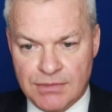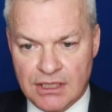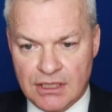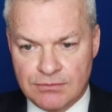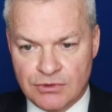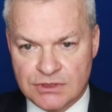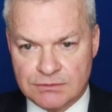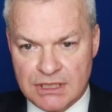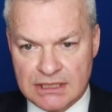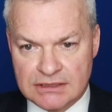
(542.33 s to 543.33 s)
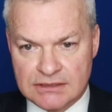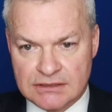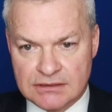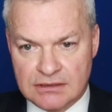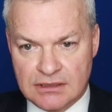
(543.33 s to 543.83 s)
bingo
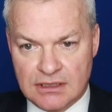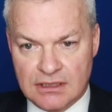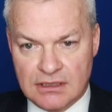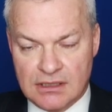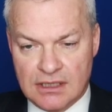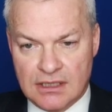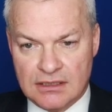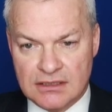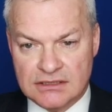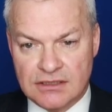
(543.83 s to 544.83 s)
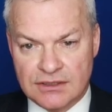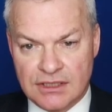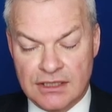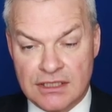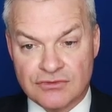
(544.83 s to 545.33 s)
prospects. And there's
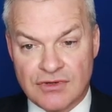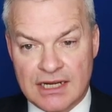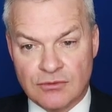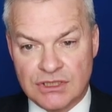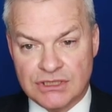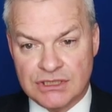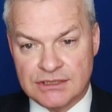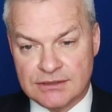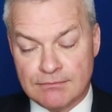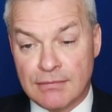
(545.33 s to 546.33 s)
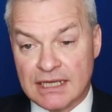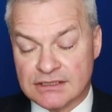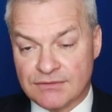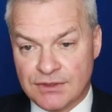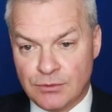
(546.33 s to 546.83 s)
nothing in this rack which is
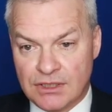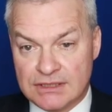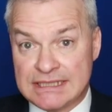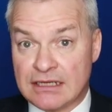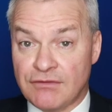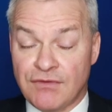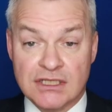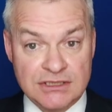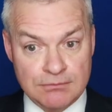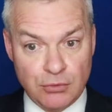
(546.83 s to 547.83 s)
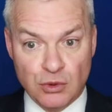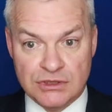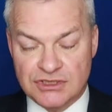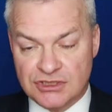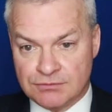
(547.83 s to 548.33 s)
massively worth sacrificing
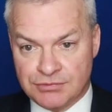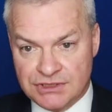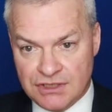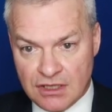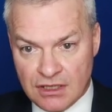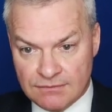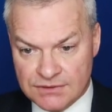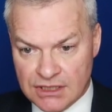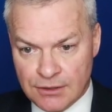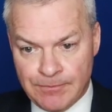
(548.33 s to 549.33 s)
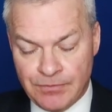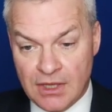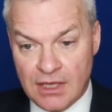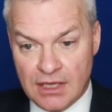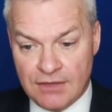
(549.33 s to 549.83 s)
points to preserve. So
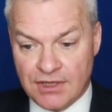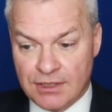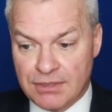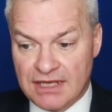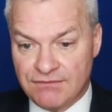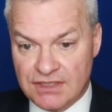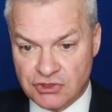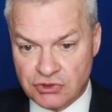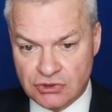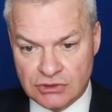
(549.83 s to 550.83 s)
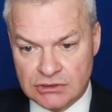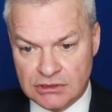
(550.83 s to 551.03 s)
if I could play Vittle,